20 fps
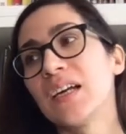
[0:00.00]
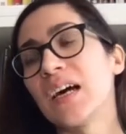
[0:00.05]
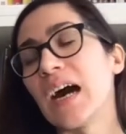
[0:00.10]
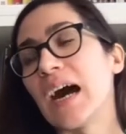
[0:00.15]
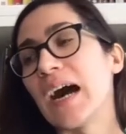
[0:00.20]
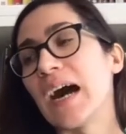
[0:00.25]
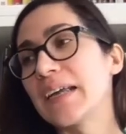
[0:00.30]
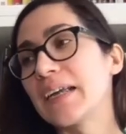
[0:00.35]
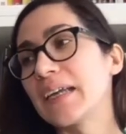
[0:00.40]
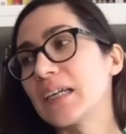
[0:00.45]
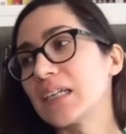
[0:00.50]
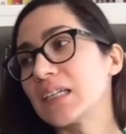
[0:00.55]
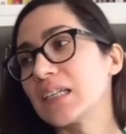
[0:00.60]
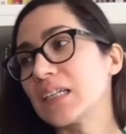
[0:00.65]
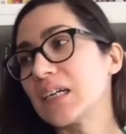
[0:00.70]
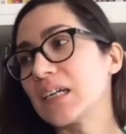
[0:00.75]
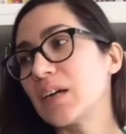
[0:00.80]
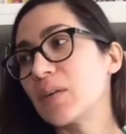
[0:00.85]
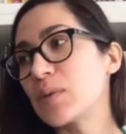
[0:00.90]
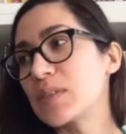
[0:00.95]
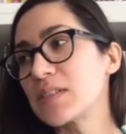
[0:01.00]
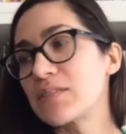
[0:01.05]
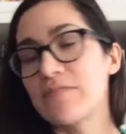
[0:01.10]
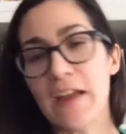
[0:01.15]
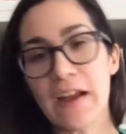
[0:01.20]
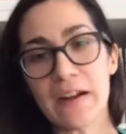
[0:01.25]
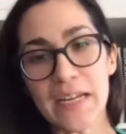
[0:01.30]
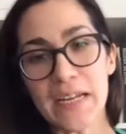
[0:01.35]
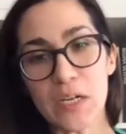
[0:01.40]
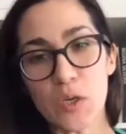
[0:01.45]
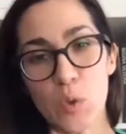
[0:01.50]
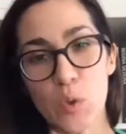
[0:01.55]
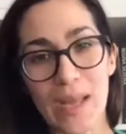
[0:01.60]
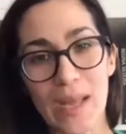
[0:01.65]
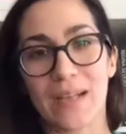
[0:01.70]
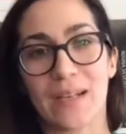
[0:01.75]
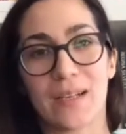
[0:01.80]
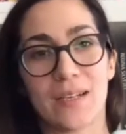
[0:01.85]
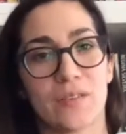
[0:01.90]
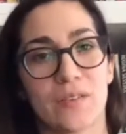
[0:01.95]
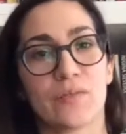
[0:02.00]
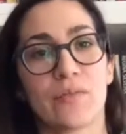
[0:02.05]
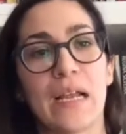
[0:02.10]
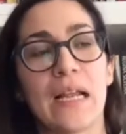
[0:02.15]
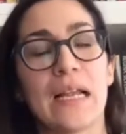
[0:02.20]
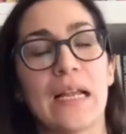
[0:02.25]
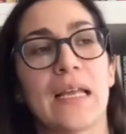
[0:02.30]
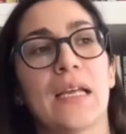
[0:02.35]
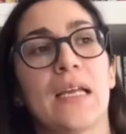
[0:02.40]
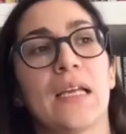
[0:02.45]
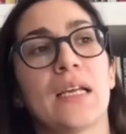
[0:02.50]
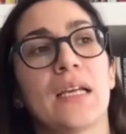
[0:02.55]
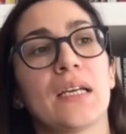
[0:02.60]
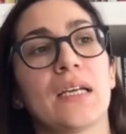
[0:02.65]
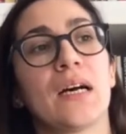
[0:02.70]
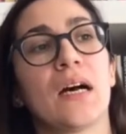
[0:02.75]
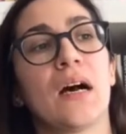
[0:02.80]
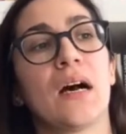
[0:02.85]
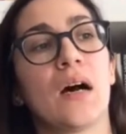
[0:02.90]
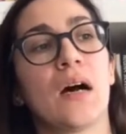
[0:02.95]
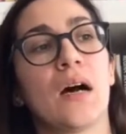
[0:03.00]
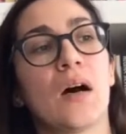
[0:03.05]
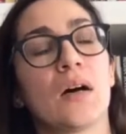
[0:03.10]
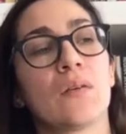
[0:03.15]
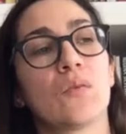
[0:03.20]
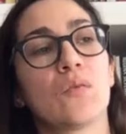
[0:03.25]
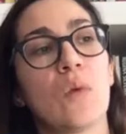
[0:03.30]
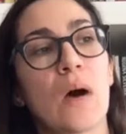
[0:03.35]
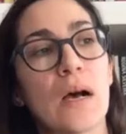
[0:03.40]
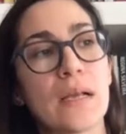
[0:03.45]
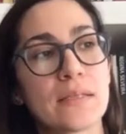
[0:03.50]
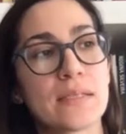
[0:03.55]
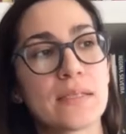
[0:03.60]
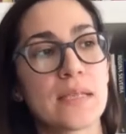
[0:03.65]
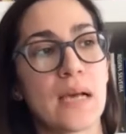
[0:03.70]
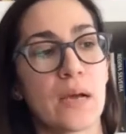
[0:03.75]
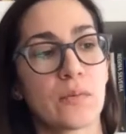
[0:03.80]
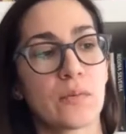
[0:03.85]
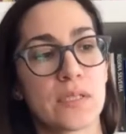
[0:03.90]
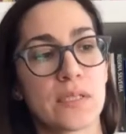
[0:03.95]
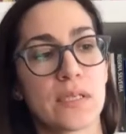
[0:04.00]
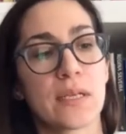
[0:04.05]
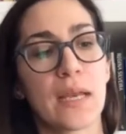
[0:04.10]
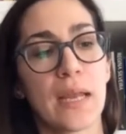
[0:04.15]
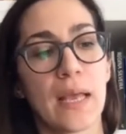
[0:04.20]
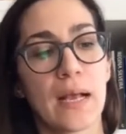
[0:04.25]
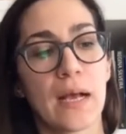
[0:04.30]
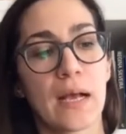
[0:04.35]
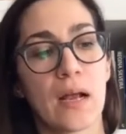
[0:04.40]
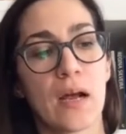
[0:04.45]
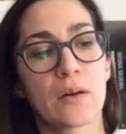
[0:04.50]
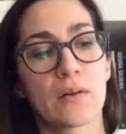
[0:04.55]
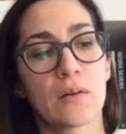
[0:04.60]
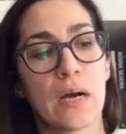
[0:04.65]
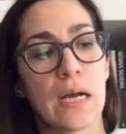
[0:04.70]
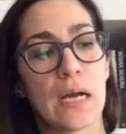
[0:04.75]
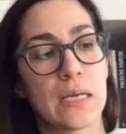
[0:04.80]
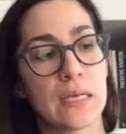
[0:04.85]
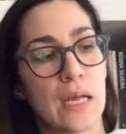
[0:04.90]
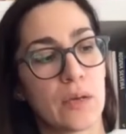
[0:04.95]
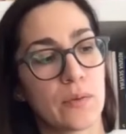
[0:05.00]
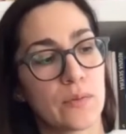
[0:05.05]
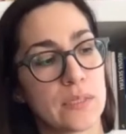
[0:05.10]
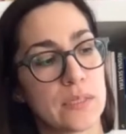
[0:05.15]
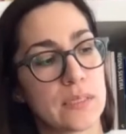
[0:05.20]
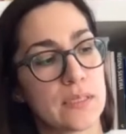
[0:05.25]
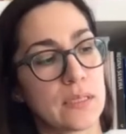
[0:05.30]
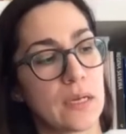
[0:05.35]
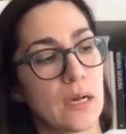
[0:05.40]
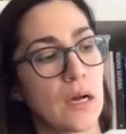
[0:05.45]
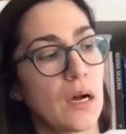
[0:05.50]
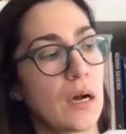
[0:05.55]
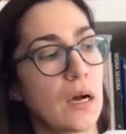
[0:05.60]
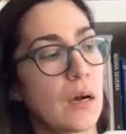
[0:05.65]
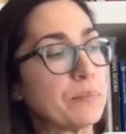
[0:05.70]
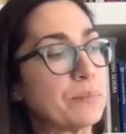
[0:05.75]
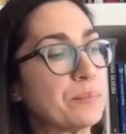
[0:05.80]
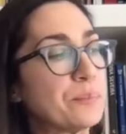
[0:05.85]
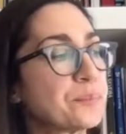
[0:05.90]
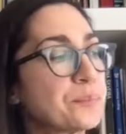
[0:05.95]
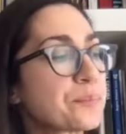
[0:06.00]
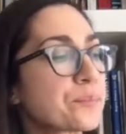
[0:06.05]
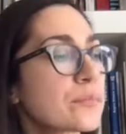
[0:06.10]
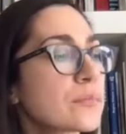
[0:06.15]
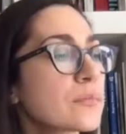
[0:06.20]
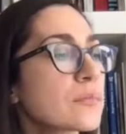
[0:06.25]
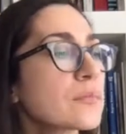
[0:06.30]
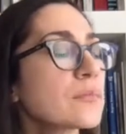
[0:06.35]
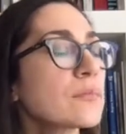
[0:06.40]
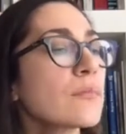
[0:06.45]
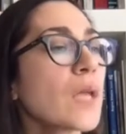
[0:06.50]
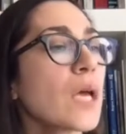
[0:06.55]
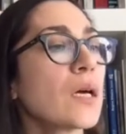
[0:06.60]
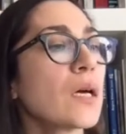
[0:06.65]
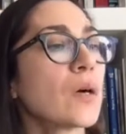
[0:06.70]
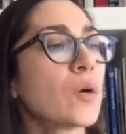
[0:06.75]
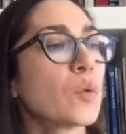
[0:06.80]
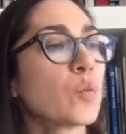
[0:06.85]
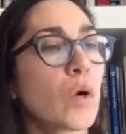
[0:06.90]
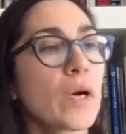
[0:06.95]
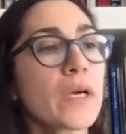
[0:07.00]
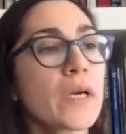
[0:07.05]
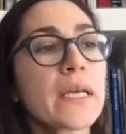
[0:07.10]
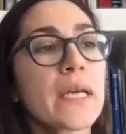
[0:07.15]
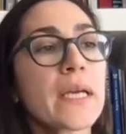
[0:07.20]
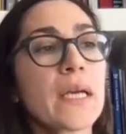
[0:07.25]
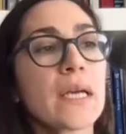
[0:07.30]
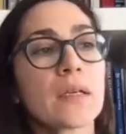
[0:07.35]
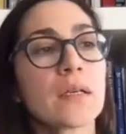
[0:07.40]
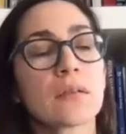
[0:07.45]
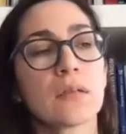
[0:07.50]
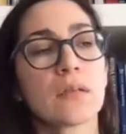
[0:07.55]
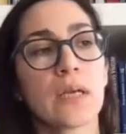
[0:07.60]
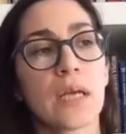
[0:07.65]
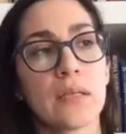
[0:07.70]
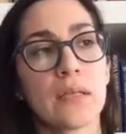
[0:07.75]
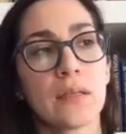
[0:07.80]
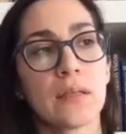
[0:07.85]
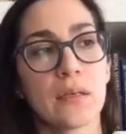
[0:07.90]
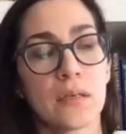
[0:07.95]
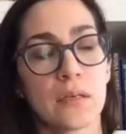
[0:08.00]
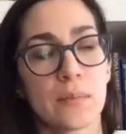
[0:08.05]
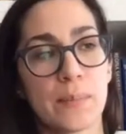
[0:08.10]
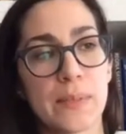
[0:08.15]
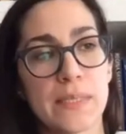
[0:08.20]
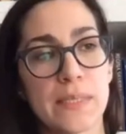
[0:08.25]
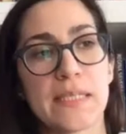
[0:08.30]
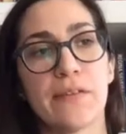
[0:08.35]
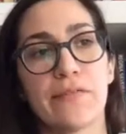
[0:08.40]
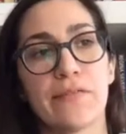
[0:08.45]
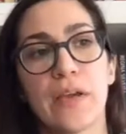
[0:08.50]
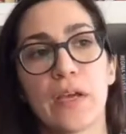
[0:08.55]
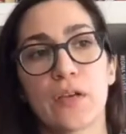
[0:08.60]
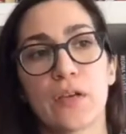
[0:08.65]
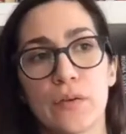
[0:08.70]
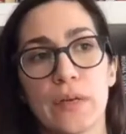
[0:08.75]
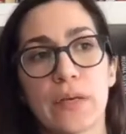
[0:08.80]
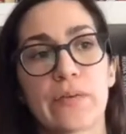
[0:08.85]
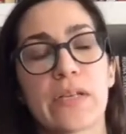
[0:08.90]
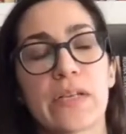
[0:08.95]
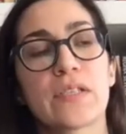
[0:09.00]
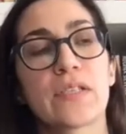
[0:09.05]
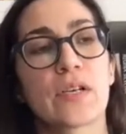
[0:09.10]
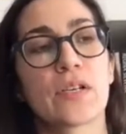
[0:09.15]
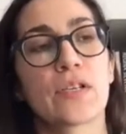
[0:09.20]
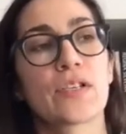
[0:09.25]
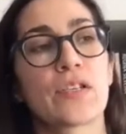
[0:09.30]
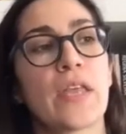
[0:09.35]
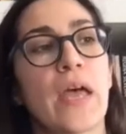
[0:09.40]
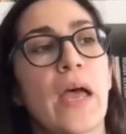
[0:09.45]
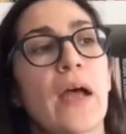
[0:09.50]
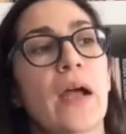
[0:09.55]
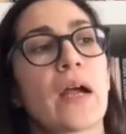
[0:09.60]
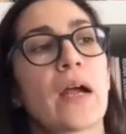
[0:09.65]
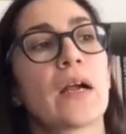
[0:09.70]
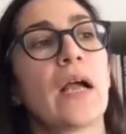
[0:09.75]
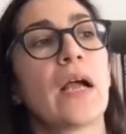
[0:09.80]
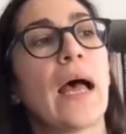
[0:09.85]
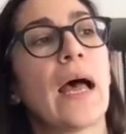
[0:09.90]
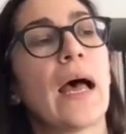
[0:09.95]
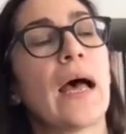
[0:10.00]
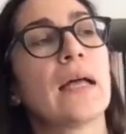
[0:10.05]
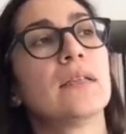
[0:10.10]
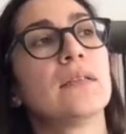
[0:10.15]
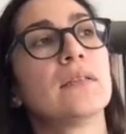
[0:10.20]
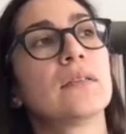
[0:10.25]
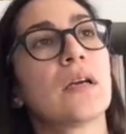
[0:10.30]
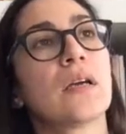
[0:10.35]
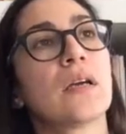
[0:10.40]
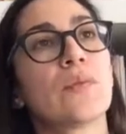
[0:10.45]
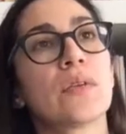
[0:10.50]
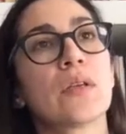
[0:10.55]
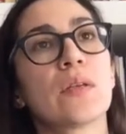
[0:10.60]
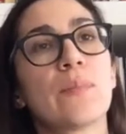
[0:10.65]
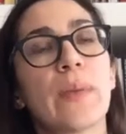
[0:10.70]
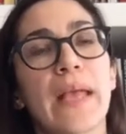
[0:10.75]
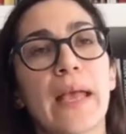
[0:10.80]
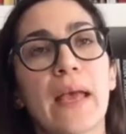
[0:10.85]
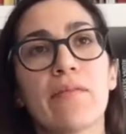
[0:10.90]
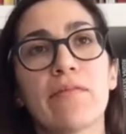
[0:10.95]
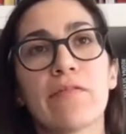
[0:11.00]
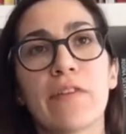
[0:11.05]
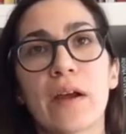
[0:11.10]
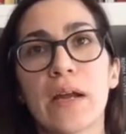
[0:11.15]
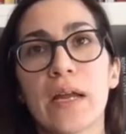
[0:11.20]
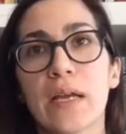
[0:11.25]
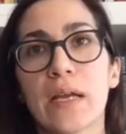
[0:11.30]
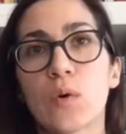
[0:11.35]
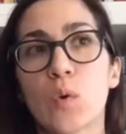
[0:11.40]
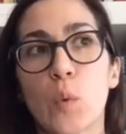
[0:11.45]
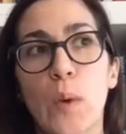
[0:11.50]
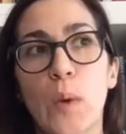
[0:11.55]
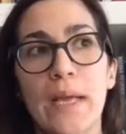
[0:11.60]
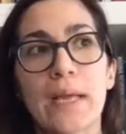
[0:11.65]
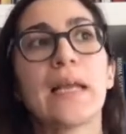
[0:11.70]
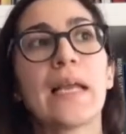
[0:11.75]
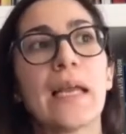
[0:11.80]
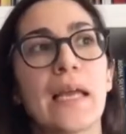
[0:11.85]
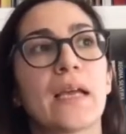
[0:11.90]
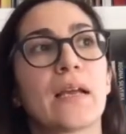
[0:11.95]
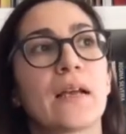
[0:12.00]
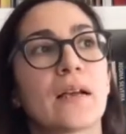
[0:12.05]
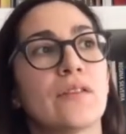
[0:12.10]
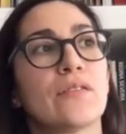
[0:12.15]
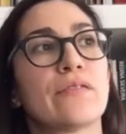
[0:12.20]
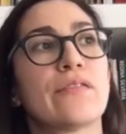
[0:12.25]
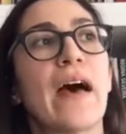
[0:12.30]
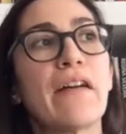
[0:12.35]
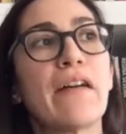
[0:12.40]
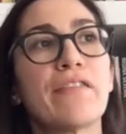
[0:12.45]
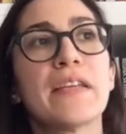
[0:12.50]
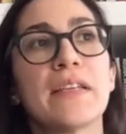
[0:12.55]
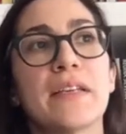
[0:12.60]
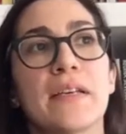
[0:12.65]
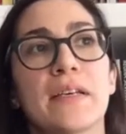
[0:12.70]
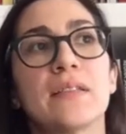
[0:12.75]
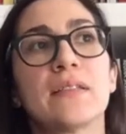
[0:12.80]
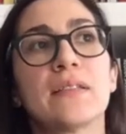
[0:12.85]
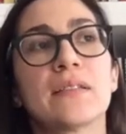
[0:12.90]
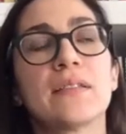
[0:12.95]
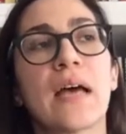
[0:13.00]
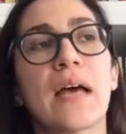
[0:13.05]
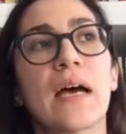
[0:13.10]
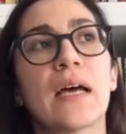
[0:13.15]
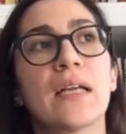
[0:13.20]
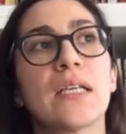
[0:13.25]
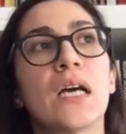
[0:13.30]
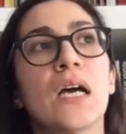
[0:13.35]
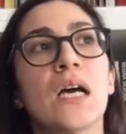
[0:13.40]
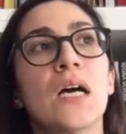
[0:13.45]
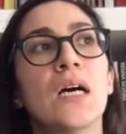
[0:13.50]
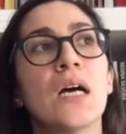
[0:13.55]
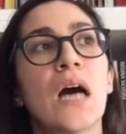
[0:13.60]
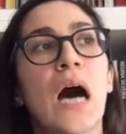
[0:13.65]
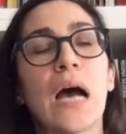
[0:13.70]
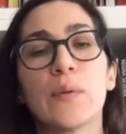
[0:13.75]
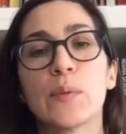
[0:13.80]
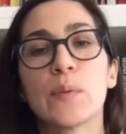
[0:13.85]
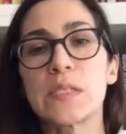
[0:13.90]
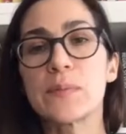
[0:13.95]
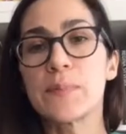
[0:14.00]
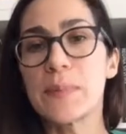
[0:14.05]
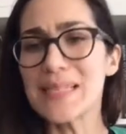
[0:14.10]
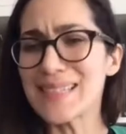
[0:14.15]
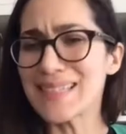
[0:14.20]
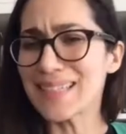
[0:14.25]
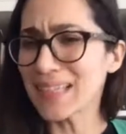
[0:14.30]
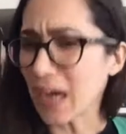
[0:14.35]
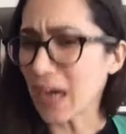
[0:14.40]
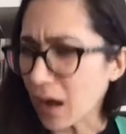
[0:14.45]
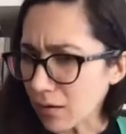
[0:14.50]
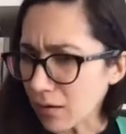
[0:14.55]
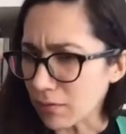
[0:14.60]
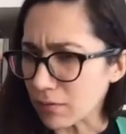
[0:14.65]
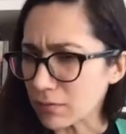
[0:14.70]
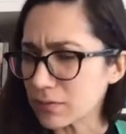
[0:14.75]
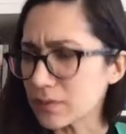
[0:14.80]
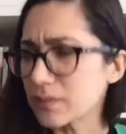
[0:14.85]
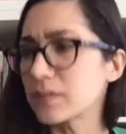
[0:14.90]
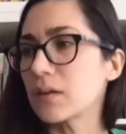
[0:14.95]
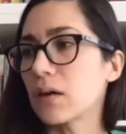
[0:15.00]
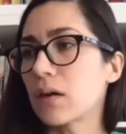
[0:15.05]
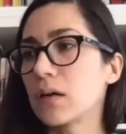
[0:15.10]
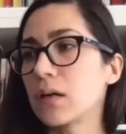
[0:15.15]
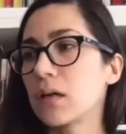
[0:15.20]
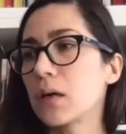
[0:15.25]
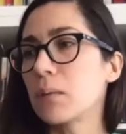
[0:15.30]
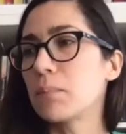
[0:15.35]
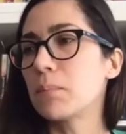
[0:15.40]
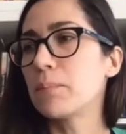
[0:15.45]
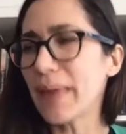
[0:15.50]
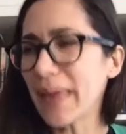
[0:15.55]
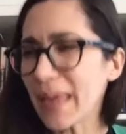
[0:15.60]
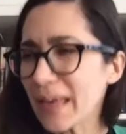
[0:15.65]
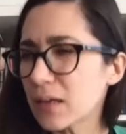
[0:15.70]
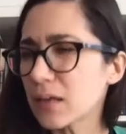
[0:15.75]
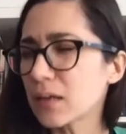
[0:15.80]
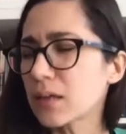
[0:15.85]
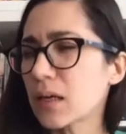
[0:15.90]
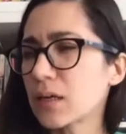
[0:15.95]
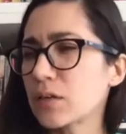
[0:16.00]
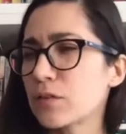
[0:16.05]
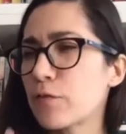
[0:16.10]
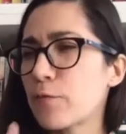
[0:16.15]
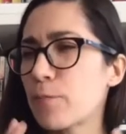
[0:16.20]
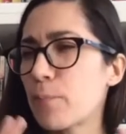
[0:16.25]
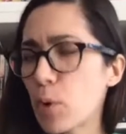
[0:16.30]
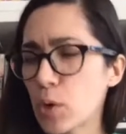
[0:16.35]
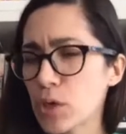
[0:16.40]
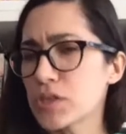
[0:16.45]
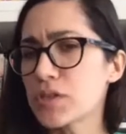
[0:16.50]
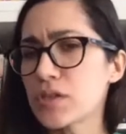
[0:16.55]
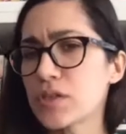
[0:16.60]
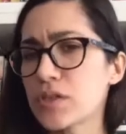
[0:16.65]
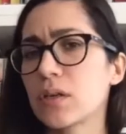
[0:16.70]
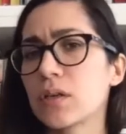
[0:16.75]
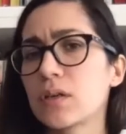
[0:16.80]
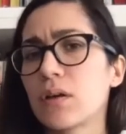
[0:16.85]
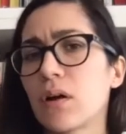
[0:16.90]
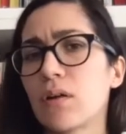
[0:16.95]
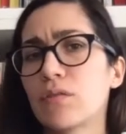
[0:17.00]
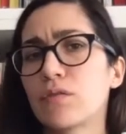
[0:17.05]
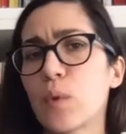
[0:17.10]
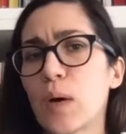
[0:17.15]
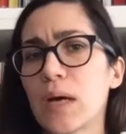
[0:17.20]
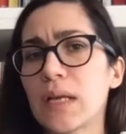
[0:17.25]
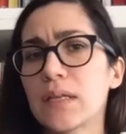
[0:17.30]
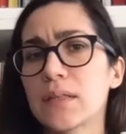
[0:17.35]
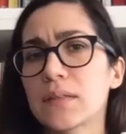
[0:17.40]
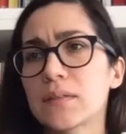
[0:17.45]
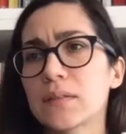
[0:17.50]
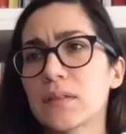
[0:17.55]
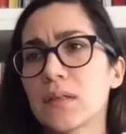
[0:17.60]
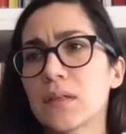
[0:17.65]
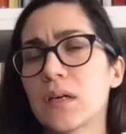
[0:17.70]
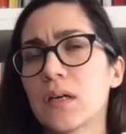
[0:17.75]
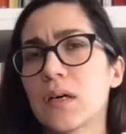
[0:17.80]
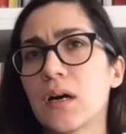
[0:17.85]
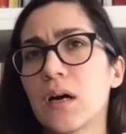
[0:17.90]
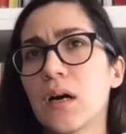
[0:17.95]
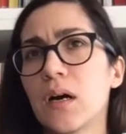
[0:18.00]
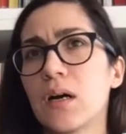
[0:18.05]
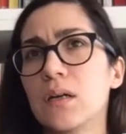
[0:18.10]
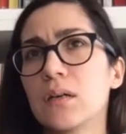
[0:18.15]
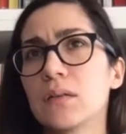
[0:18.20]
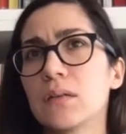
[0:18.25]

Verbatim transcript: I it was very quick, really. Uh, once I was in Nicaragua and I was um, uh, working in the Pacific, doing research there, and it, it became very quickly kind of evident that I was missing out on a big kind of portion of what uh,